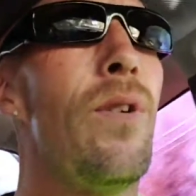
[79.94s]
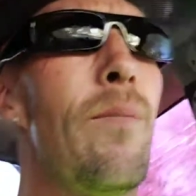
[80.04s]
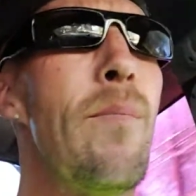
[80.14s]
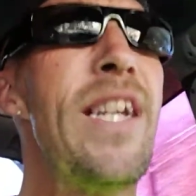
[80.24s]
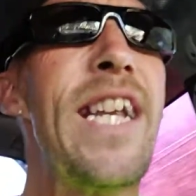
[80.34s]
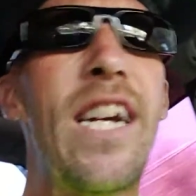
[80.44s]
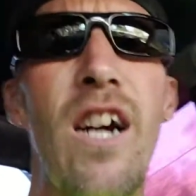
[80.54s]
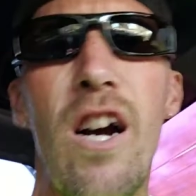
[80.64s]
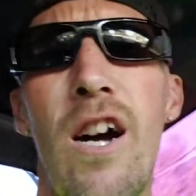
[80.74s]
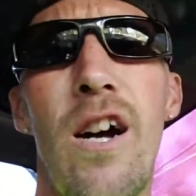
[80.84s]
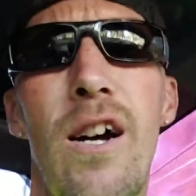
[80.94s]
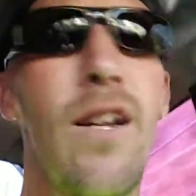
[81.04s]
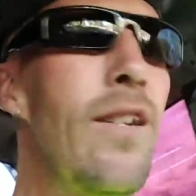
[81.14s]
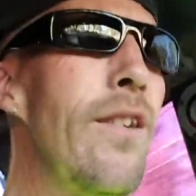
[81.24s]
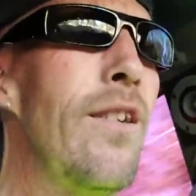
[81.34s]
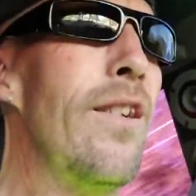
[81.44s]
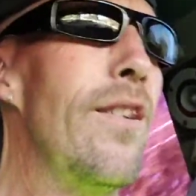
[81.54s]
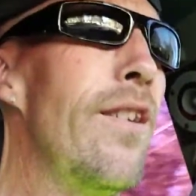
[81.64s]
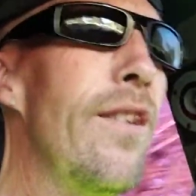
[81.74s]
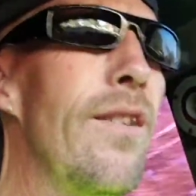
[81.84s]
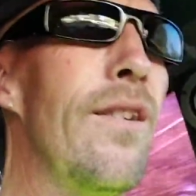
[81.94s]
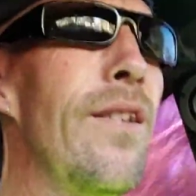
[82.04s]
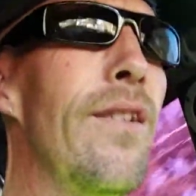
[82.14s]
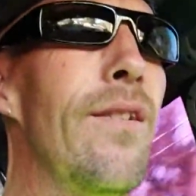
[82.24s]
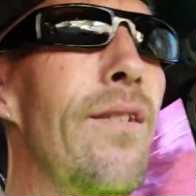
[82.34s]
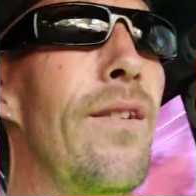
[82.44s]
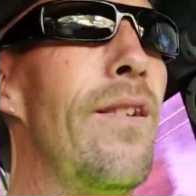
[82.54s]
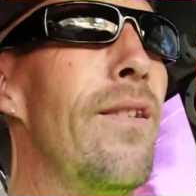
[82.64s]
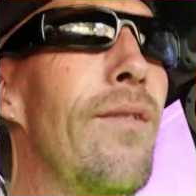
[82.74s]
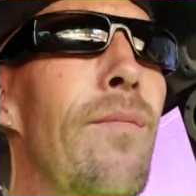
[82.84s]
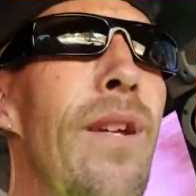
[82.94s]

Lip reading: meeting God and